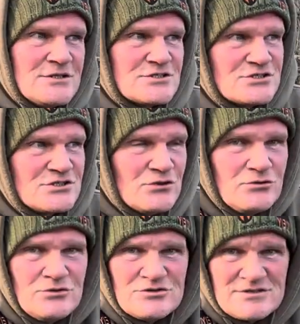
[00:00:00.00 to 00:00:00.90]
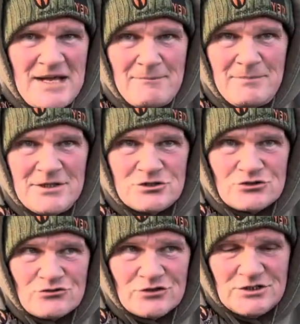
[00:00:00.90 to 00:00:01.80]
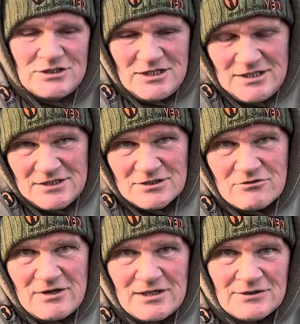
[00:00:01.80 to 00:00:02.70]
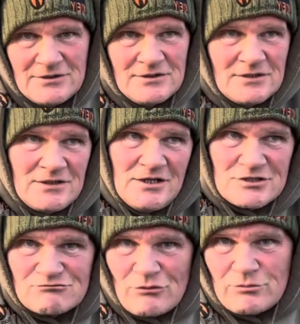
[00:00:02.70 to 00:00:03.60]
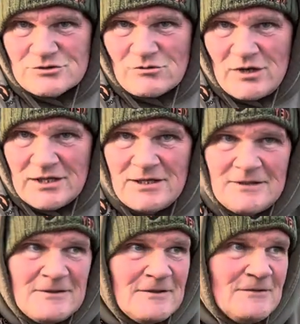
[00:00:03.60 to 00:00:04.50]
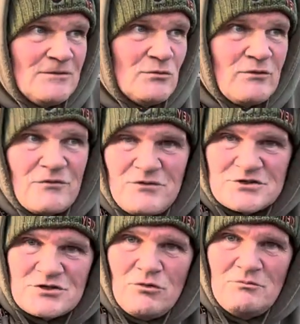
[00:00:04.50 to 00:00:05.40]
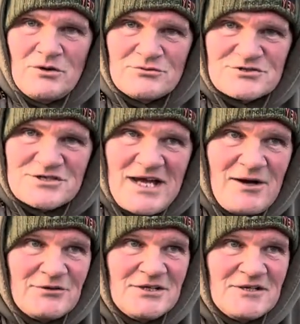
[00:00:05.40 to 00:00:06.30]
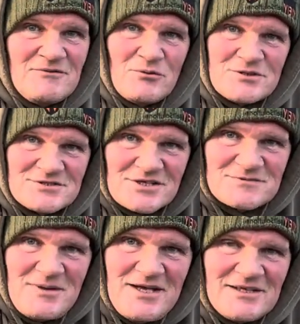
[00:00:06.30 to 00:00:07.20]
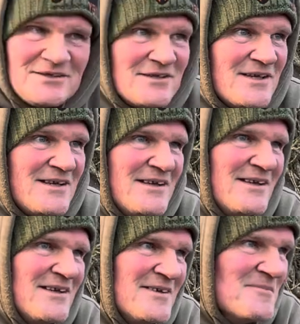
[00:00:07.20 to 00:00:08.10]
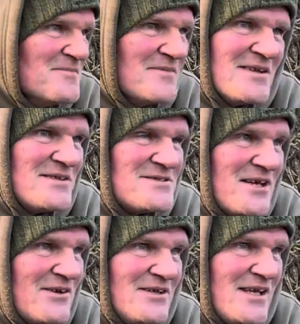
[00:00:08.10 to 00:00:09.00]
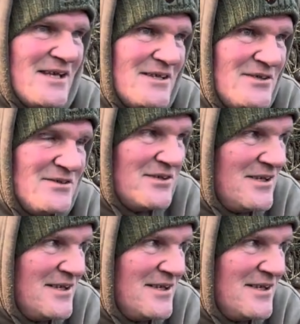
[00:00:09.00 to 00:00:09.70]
As soon as that big tree hit the ground, his rod was away with a fish called Moon Scout at nearly 46 pounds. So yeah, you